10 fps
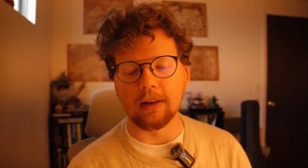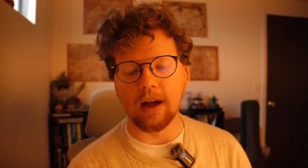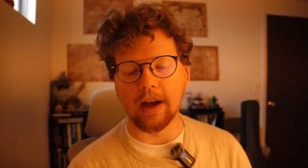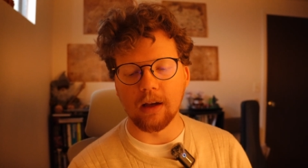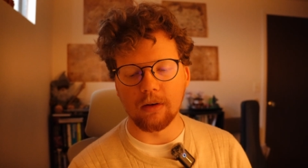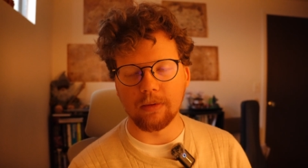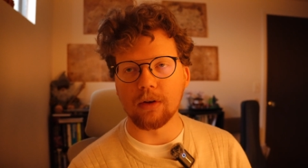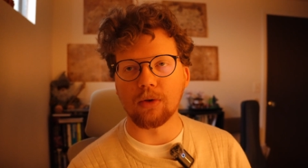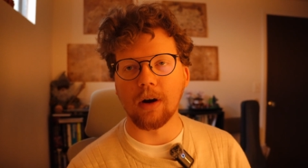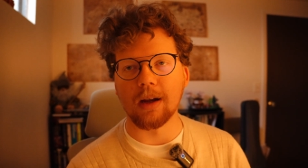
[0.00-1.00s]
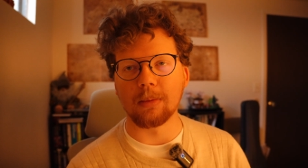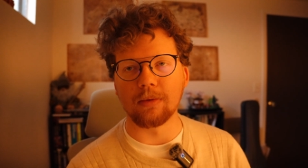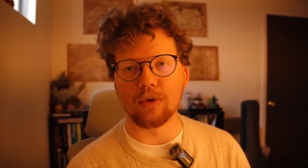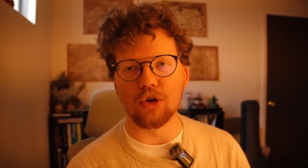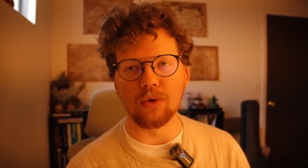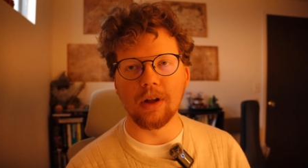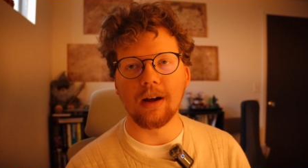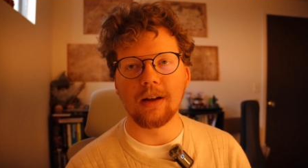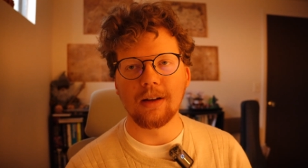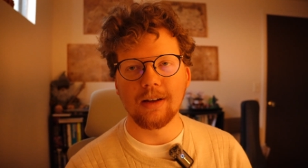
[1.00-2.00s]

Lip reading: lion of the tribe of Judah.